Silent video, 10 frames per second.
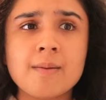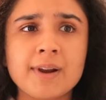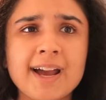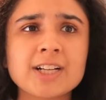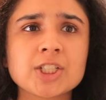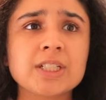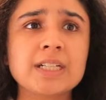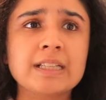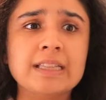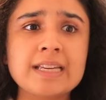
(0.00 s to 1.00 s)
but
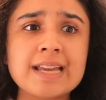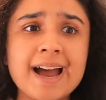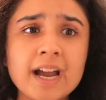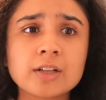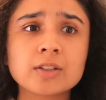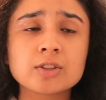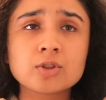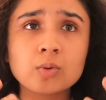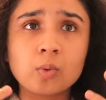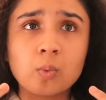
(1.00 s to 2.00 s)
actually the
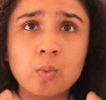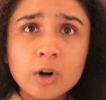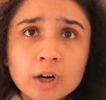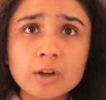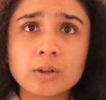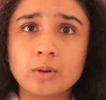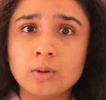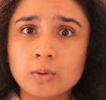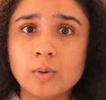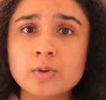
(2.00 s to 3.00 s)
actual
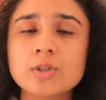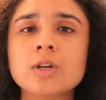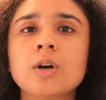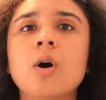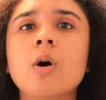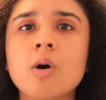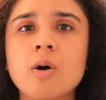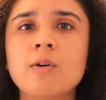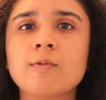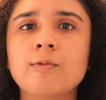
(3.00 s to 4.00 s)
workload
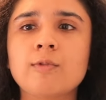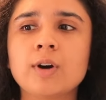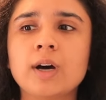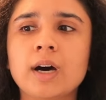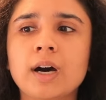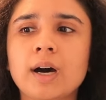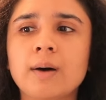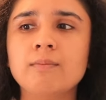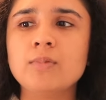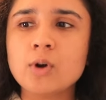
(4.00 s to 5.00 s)
of
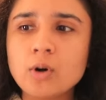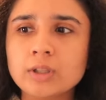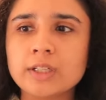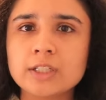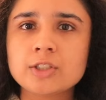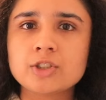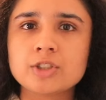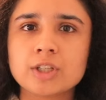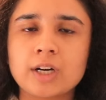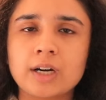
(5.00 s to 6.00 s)
uh,
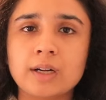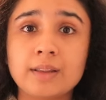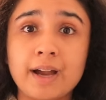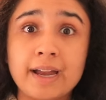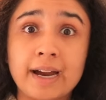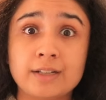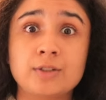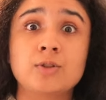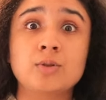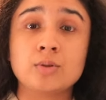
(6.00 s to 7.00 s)
knowledge uh, that I had
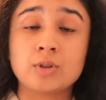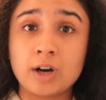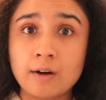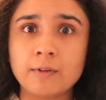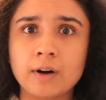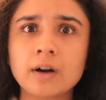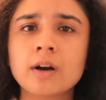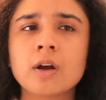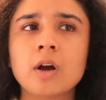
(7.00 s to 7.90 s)
to cover